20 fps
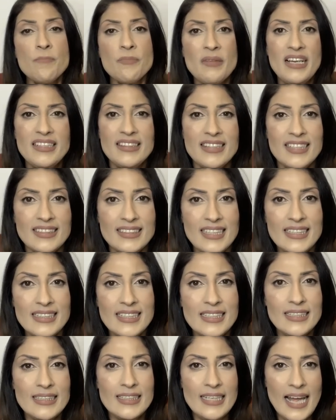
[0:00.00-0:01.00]
I think that
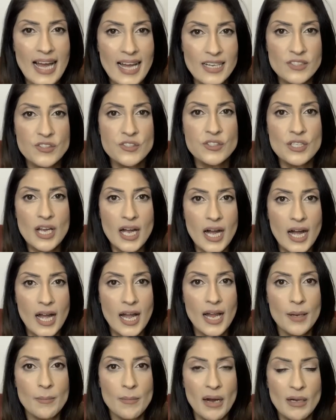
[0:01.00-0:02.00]
the last
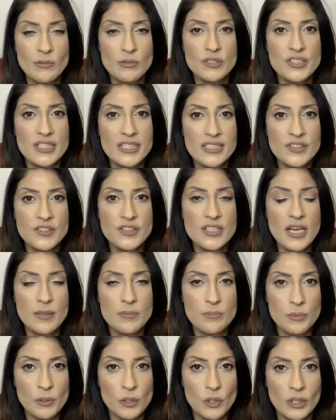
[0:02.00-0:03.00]
time I was in
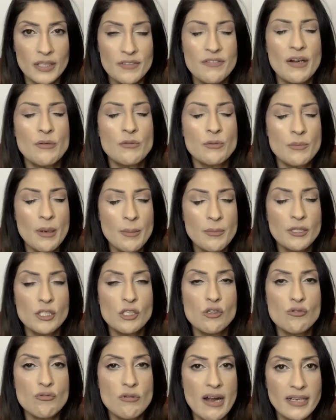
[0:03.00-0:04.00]
Istanbul, if I remember
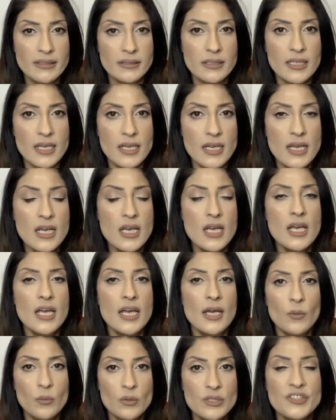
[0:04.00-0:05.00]
correctly,
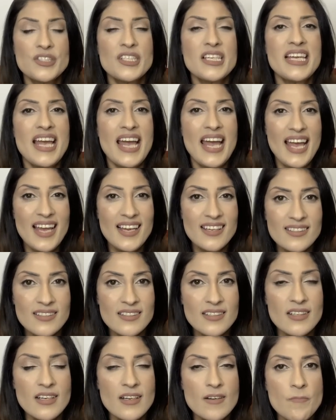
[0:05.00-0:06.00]
it was the
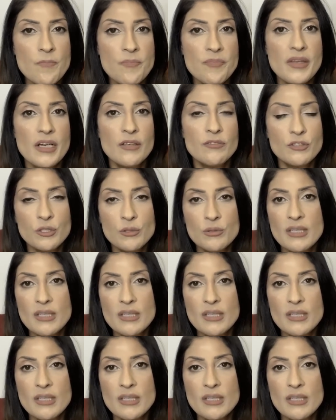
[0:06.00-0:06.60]
end of two